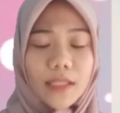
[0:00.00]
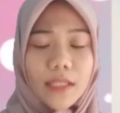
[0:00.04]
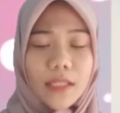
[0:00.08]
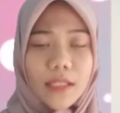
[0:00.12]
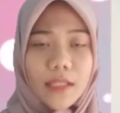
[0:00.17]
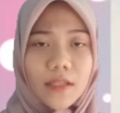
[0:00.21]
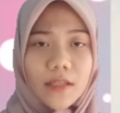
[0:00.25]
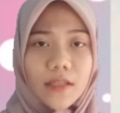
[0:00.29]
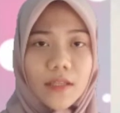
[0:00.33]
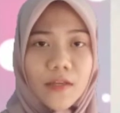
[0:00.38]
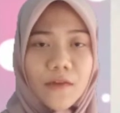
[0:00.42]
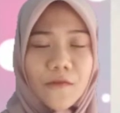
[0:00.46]

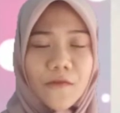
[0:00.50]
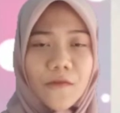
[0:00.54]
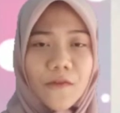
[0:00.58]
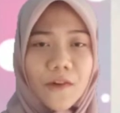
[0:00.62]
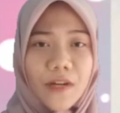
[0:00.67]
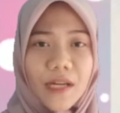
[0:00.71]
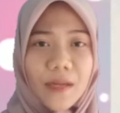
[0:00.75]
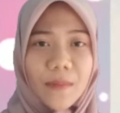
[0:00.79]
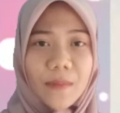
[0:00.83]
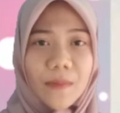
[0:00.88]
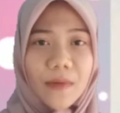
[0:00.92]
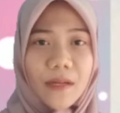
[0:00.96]

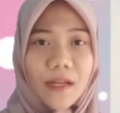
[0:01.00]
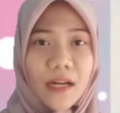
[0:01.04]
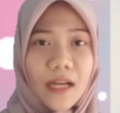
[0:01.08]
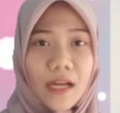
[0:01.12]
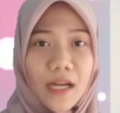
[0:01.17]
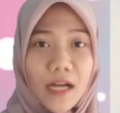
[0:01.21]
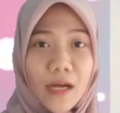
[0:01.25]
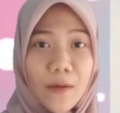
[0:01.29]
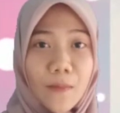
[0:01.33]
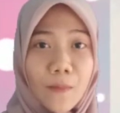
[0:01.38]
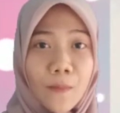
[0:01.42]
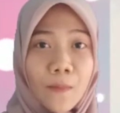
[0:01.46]
35
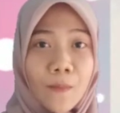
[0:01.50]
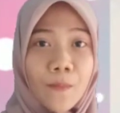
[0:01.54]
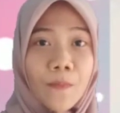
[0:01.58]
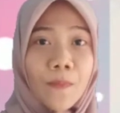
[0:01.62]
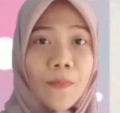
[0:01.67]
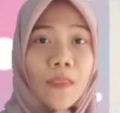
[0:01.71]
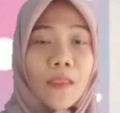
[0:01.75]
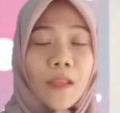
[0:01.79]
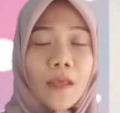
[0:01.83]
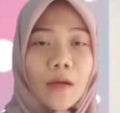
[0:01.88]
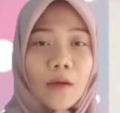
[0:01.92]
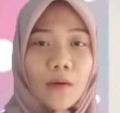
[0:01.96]
gram
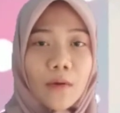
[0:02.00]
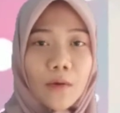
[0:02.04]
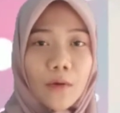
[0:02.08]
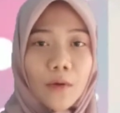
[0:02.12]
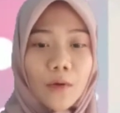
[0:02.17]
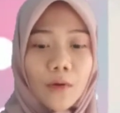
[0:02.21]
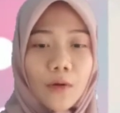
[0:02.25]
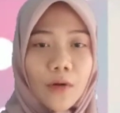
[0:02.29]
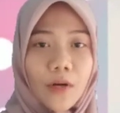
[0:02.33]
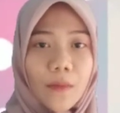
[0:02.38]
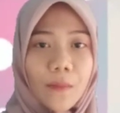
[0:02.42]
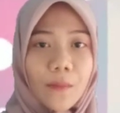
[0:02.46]

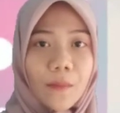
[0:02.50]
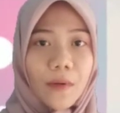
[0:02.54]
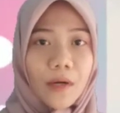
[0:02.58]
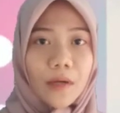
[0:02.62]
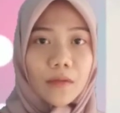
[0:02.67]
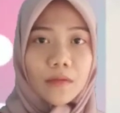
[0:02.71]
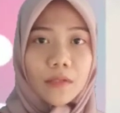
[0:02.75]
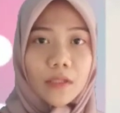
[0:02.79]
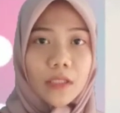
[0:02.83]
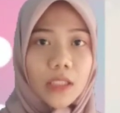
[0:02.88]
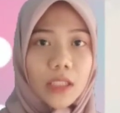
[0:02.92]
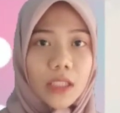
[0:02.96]
cocoa
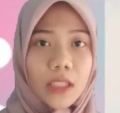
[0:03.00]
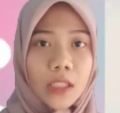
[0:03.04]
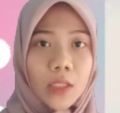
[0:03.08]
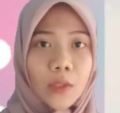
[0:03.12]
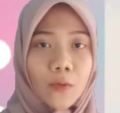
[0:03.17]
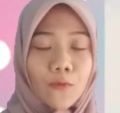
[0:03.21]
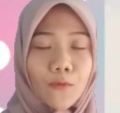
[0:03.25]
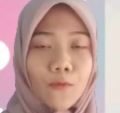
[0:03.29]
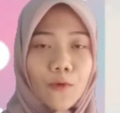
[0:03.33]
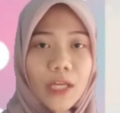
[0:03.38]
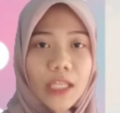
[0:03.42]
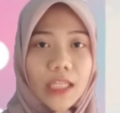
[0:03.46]
powder,
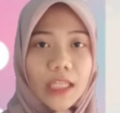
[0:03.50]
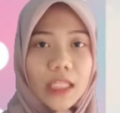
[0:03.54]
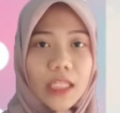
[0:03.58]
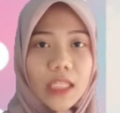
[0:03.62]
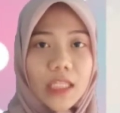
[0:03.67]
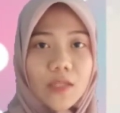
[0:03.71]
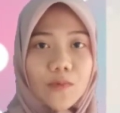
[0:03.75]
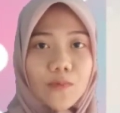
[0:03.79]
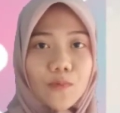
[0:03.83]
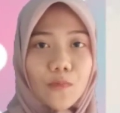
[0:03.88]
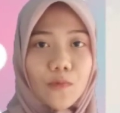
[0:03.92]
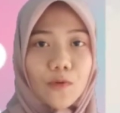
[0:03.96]
1
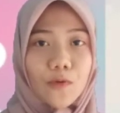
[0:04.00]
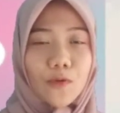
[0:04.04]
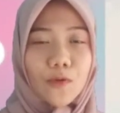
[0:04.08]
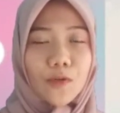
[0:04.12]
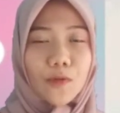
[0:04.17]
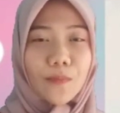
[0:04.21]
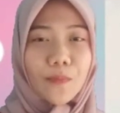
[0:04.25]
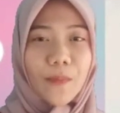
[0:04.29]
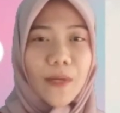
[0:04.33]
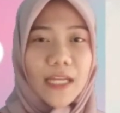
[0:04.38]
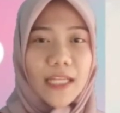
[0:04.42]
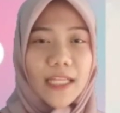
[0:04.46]

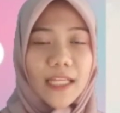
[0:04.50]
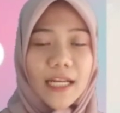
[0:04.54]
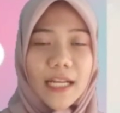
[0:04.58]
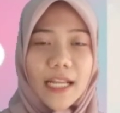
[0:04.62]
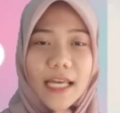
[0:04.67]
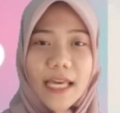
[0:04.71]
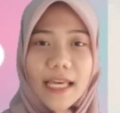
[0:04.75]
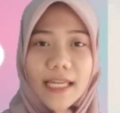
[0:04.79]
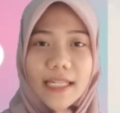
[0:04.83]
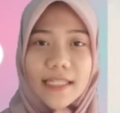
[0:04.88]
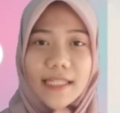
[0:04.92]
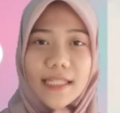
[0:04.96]
teaspoon vanilla
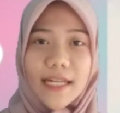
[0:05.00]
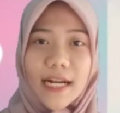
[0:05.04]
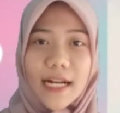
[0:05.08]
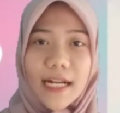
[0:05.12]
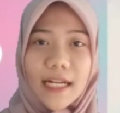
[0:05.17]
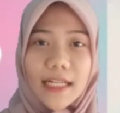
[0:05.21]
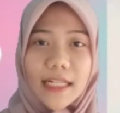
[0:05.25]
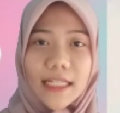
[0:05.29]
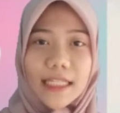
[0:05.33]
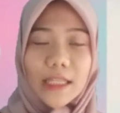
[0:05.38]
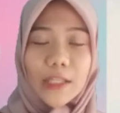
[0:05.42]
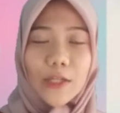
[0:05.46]
extract.